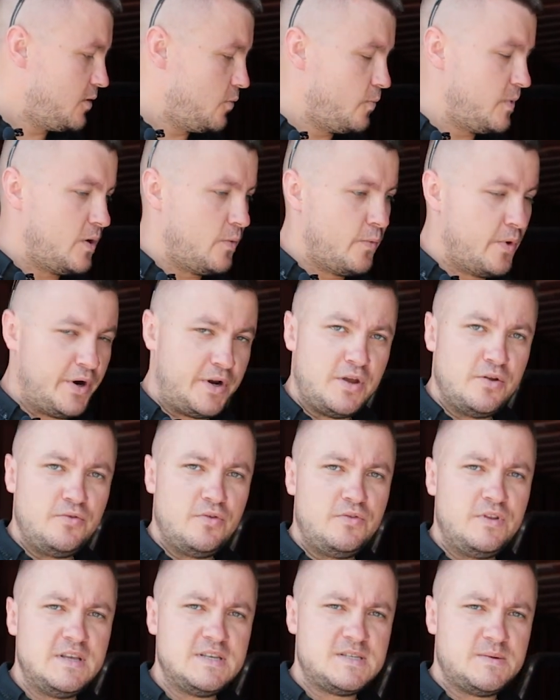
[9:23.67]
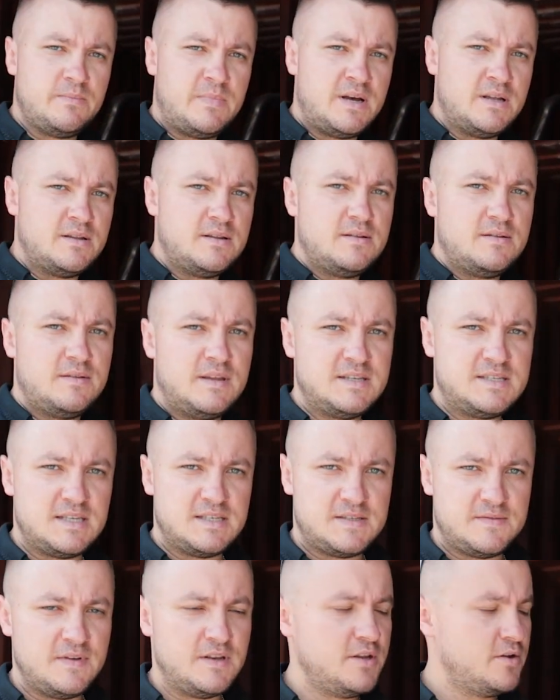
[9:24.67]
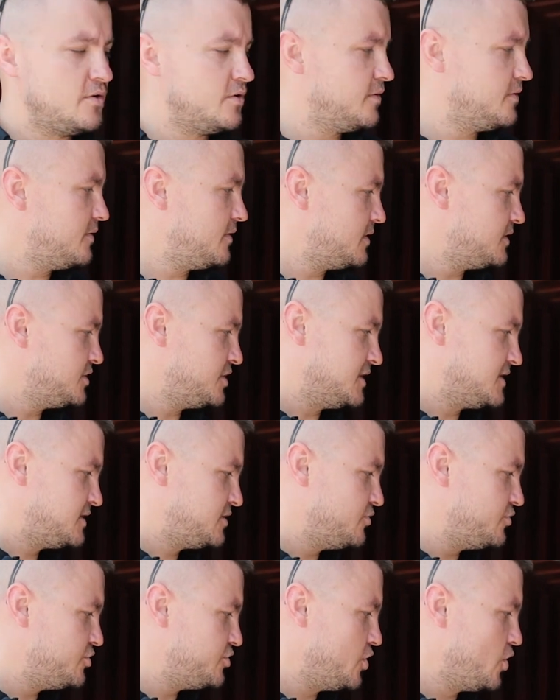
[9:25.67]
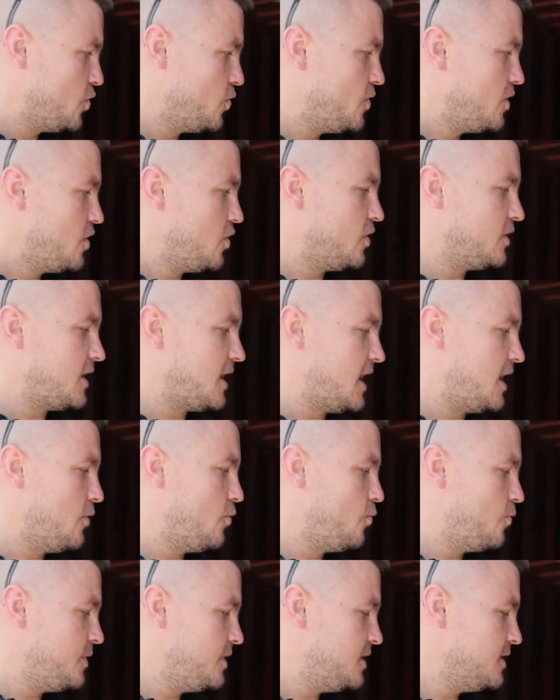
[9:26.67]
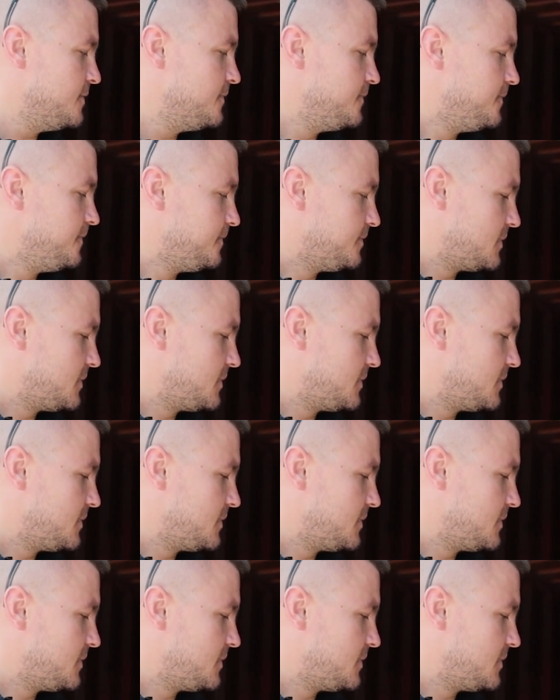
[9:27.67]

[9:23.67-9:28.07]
We are working on this, but this is video just to show on how we